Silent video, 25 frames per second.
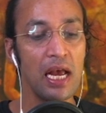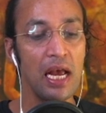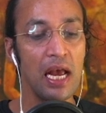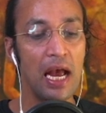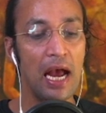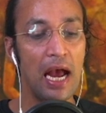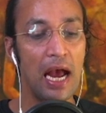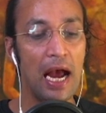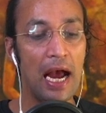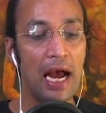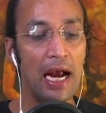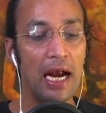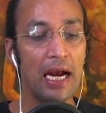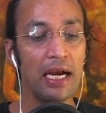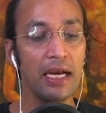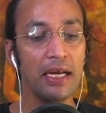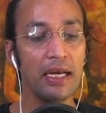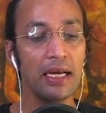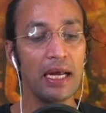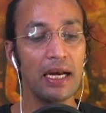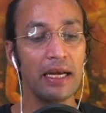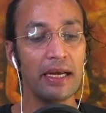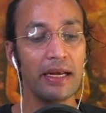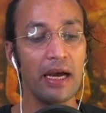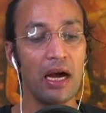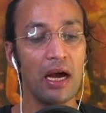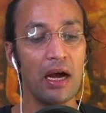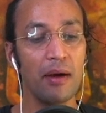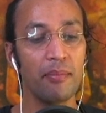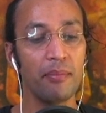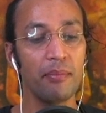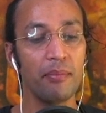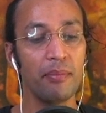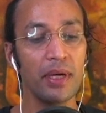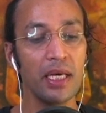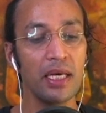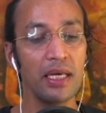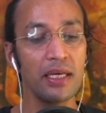and adapt
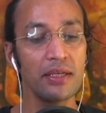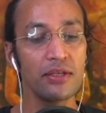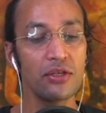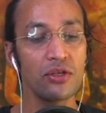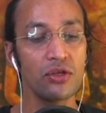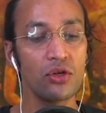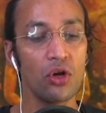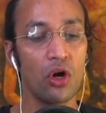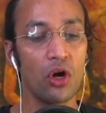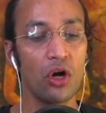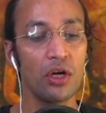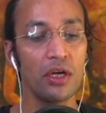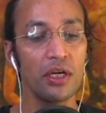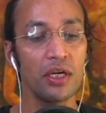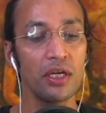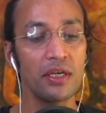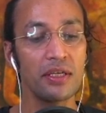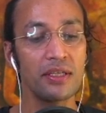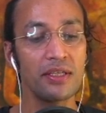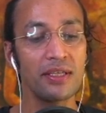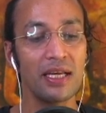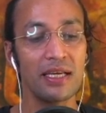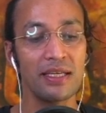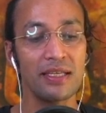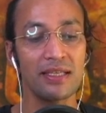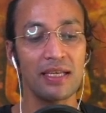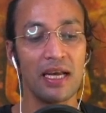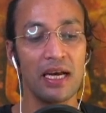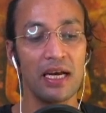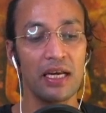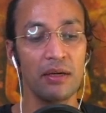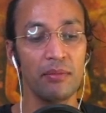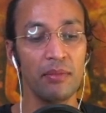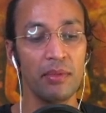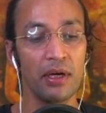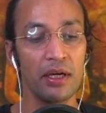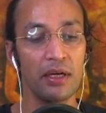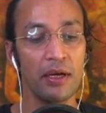based on its
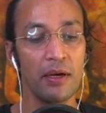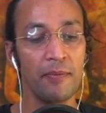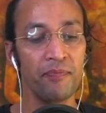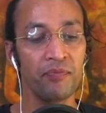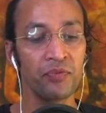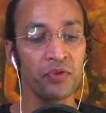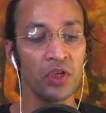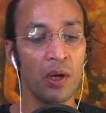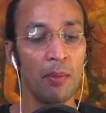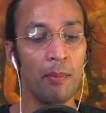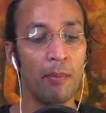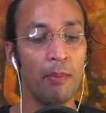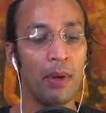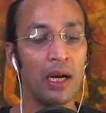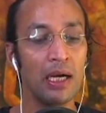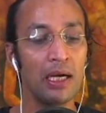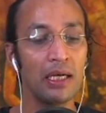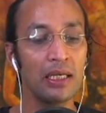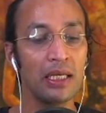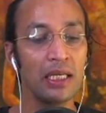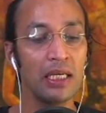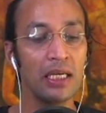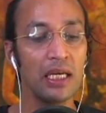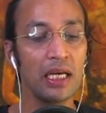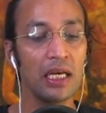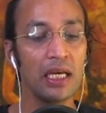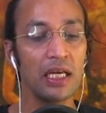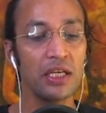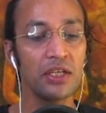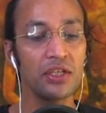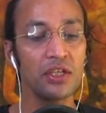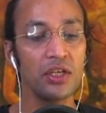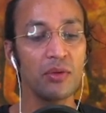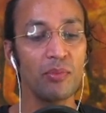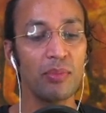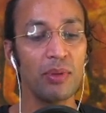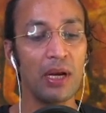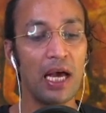assignment.
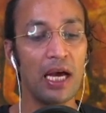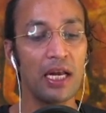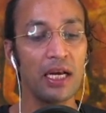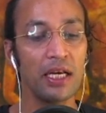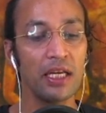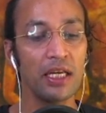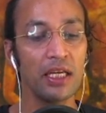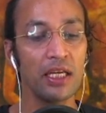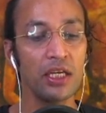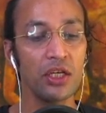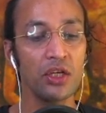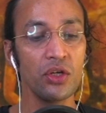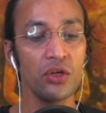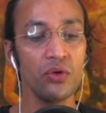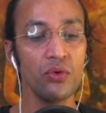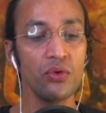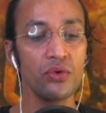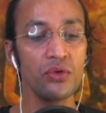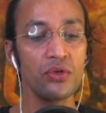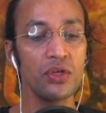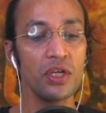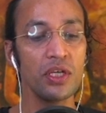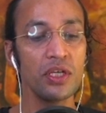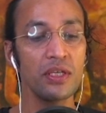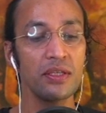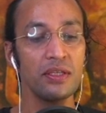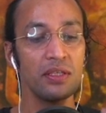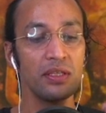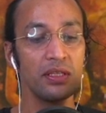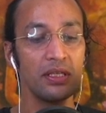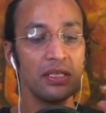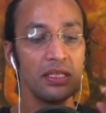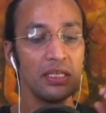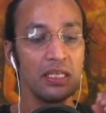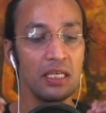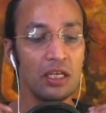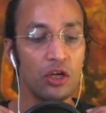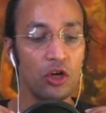Multi-agent planning uses
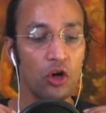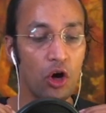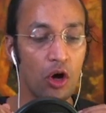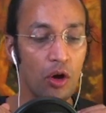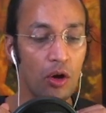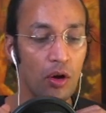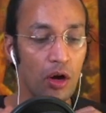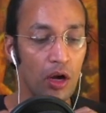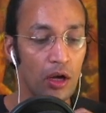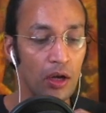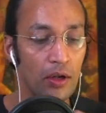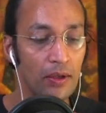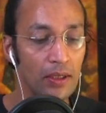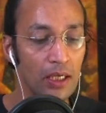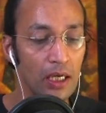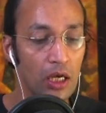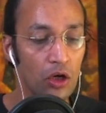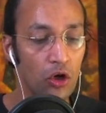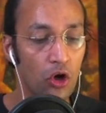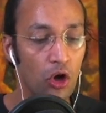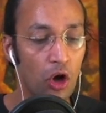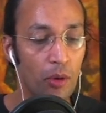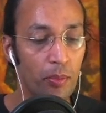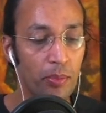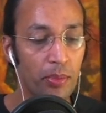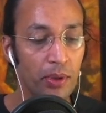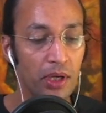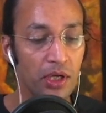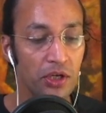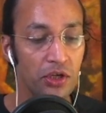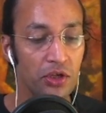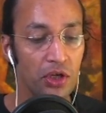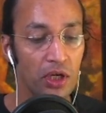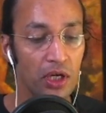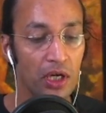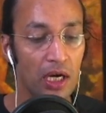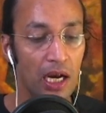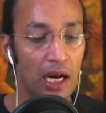the
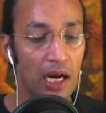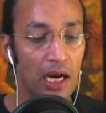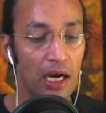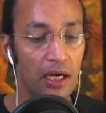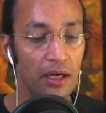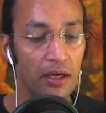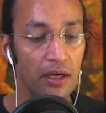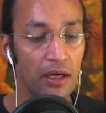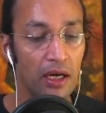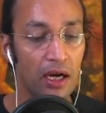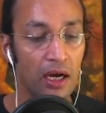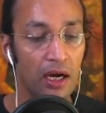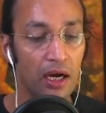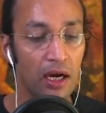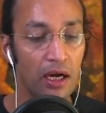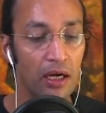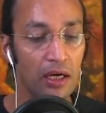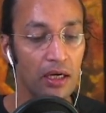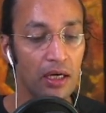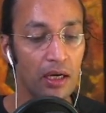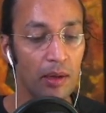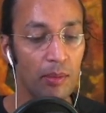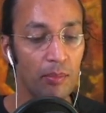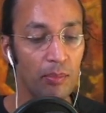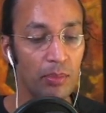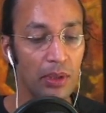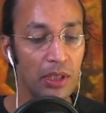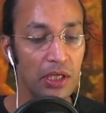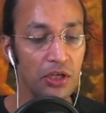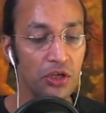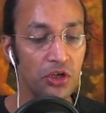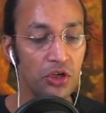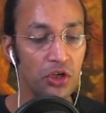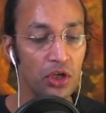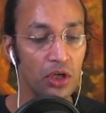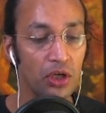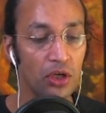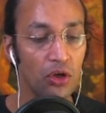cooperation and
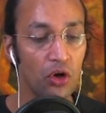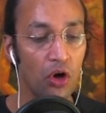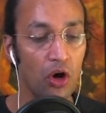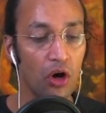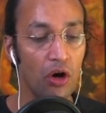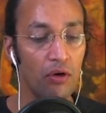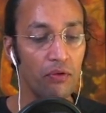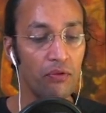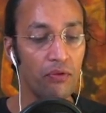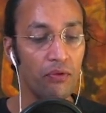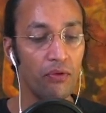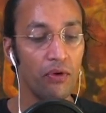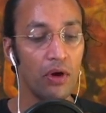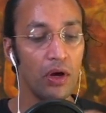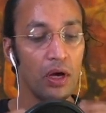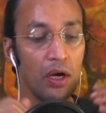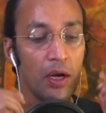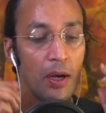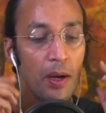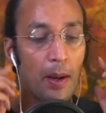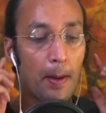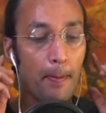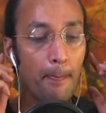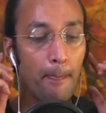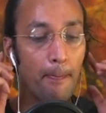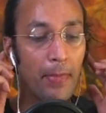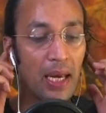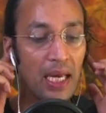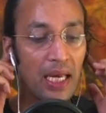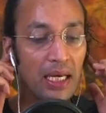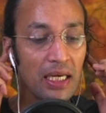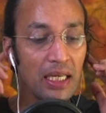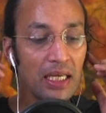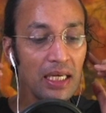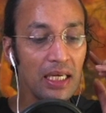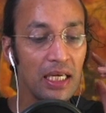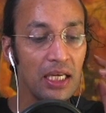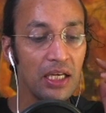completion of
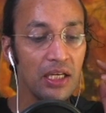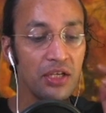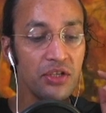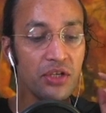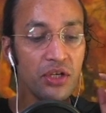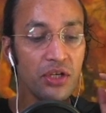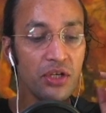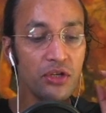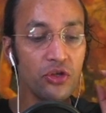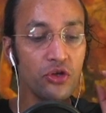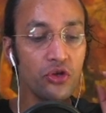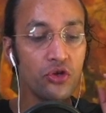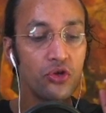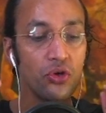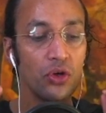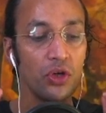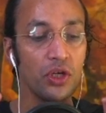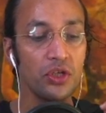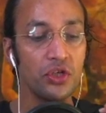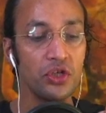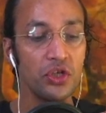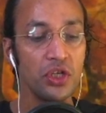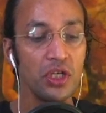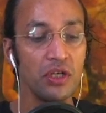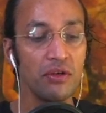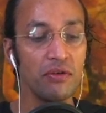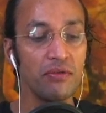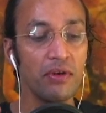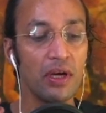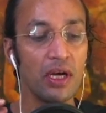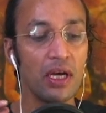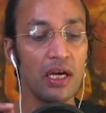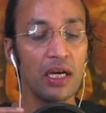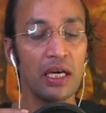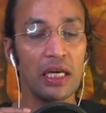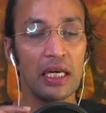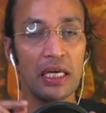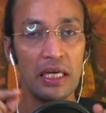many agents to achieve
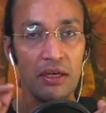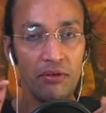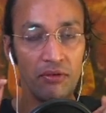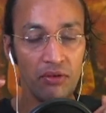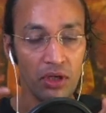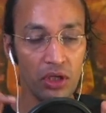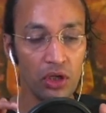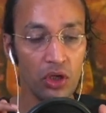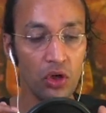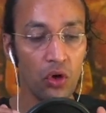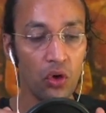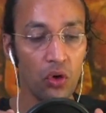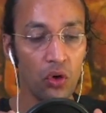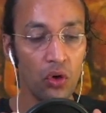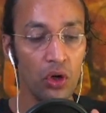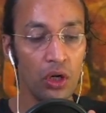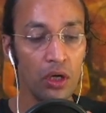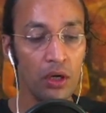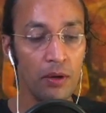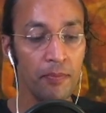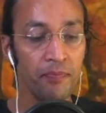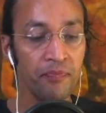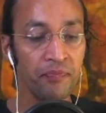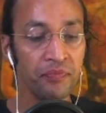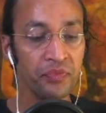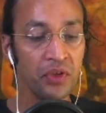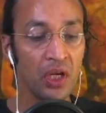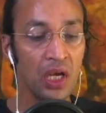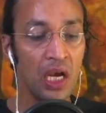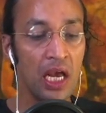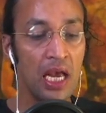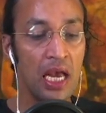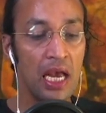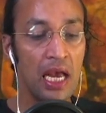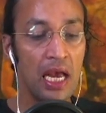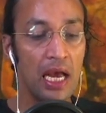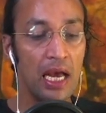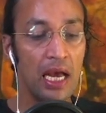a given goal.
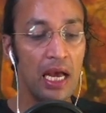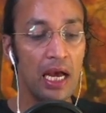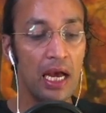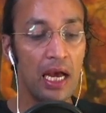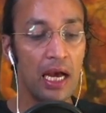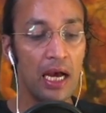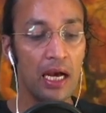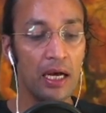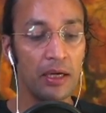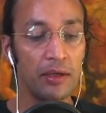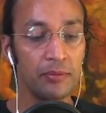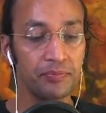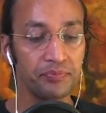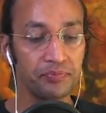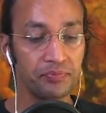Uh,